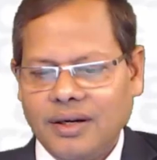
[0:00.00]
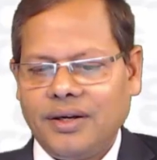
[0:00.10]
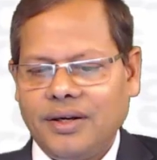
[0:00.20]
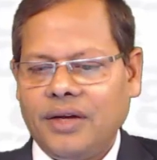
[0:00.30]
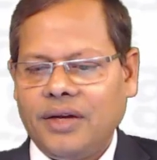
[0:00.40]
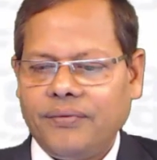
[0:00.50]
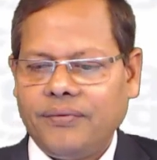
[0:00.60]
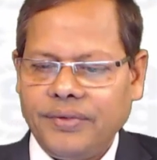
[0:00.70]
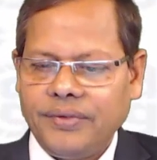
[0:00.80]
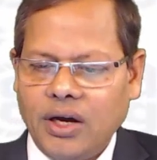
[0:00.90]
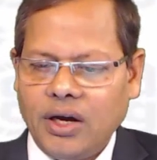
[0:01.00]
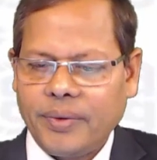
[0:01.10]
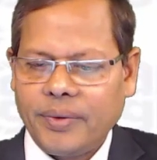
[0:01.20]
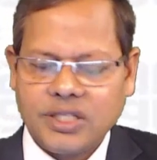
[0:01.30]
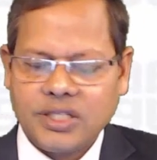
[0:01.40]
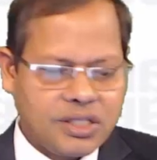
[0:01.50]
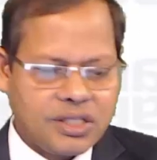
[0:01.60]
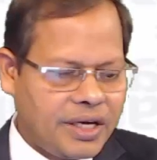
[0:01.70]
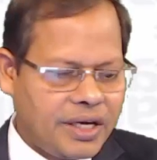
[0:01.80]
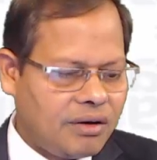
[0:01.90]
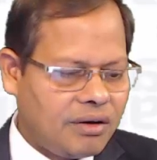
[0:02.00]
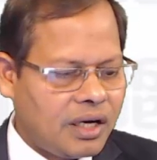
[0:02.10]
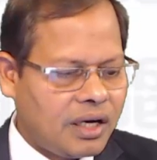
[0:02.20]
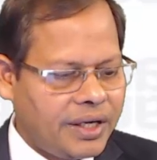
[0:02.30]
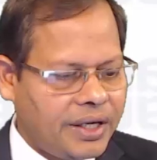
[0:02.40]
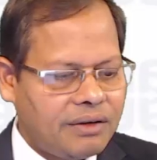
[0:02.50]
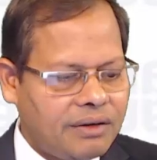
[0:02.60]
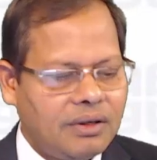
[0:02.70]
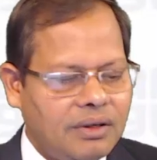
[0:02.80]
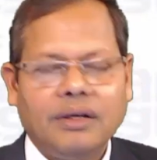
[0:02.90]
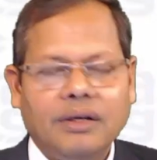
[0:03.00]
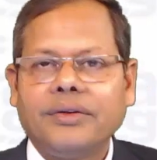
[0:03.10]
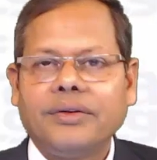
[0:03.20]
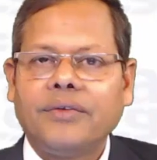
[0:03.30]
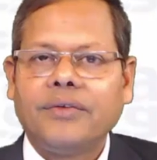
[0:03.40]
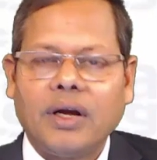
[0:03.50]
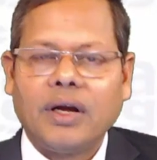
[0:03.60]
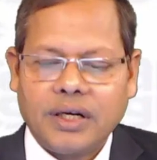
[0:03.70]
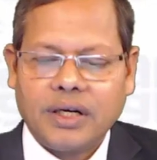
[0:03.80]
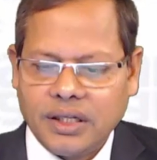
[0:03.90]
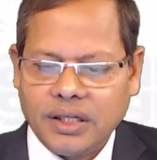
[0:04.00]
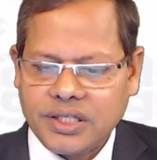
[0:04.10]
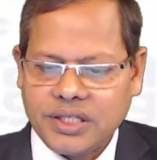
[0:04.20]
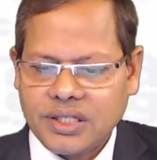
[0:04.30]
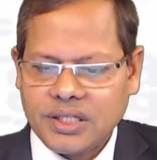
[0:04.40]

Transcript: if the operations are there, they fall under the list.